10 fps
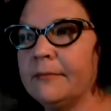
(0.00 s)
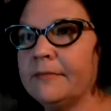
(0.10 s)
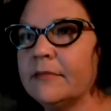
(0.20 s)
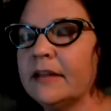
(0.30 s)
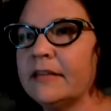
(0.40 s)

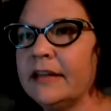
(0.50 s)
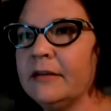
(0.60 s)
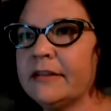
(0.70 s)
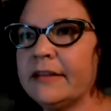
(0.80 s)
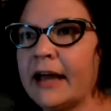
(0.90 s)
The thing
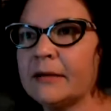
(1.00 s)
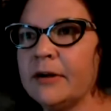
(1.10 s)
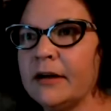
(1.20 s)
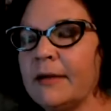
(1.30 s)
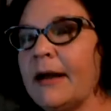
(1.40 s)
with
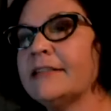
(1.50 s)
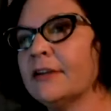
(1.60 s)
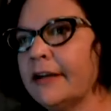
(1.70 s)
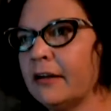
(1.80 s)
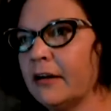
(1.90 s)
NAGPRA, I
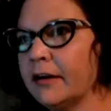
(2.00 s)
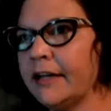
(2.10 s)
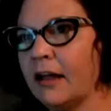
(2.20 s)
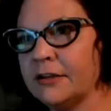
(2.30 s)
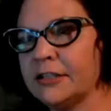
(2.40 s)
started out
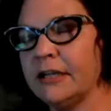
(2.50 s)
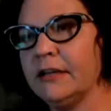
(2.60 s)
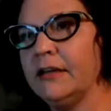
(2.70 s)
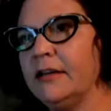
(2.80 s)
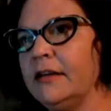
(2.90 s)

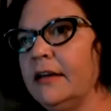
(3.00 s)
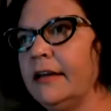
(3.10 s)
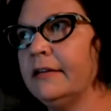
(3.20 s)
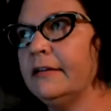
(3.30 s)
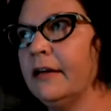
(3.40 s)
archaeology,
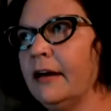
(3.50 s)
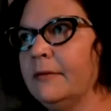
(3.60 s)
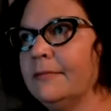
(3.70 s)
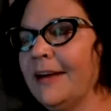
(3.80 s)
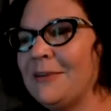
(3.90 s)
and I
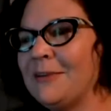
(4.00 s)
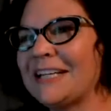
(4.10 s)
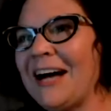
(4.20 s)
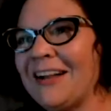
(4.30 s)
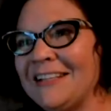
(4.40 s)
went to
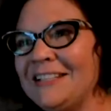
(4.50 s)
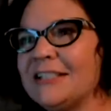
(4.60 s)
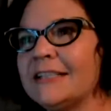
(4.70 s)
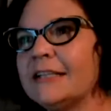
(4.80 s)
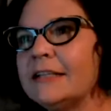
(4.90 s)
college
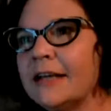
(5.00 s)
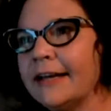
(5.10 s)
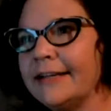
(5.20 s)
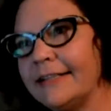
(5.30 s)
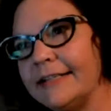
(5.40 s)
in the
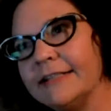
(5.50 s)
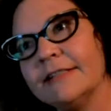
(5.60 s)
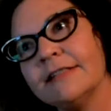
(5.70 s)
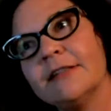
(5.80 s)
90s.